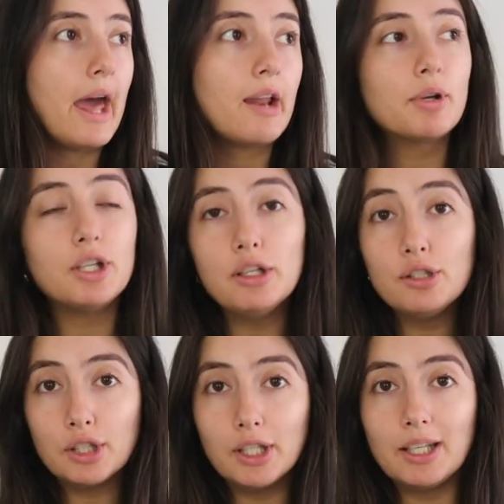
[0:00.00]
And I'm gonna
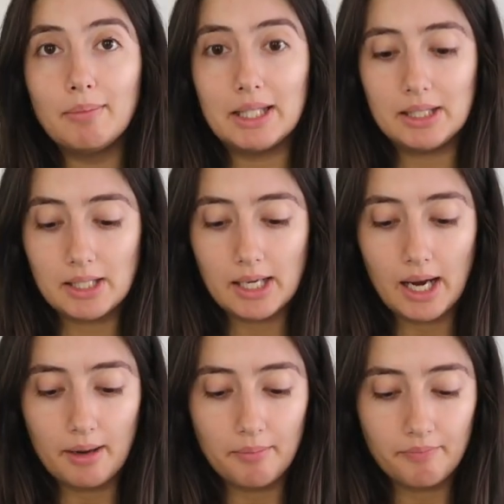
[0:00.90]
use turkey mince
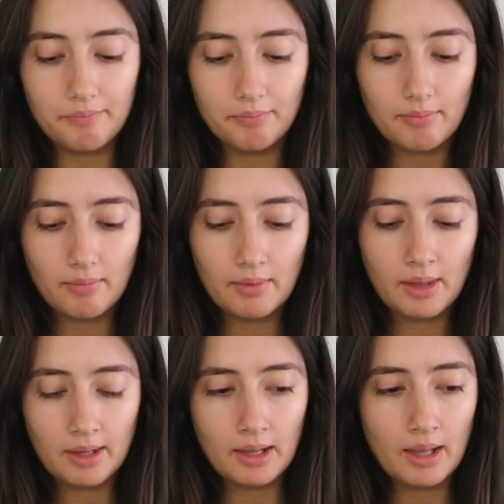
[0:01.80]
today.
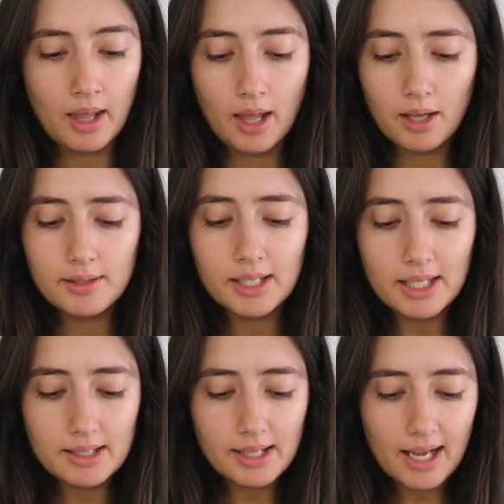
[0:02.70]
Cause it
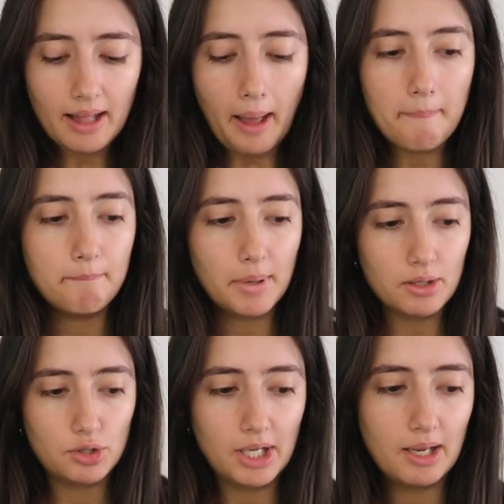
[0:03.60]
is like a
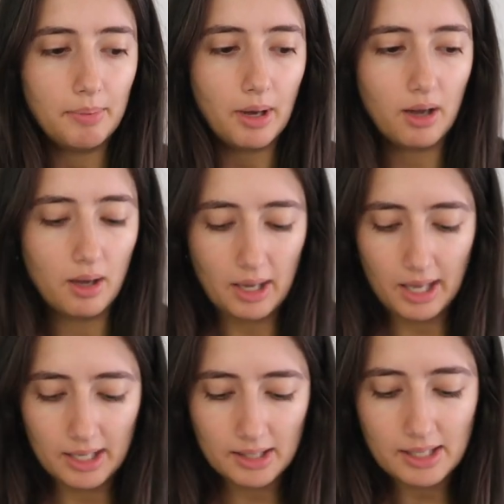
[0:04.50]
bit cheaper
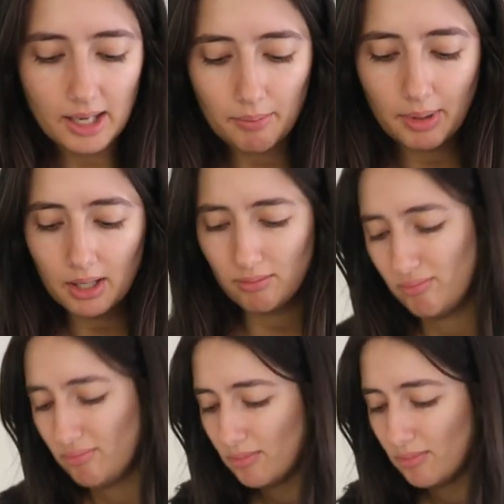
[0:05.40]
and it's like a bit,